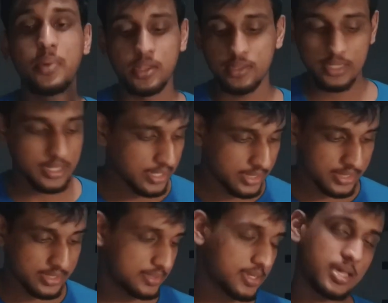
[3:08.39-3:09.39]
But in
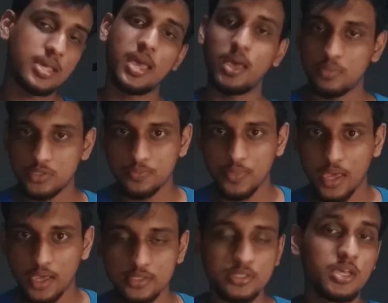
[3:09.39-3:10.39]
this AirPods
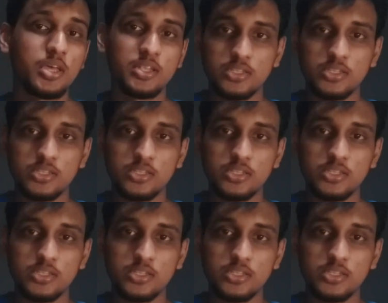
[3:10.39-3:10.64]
Max,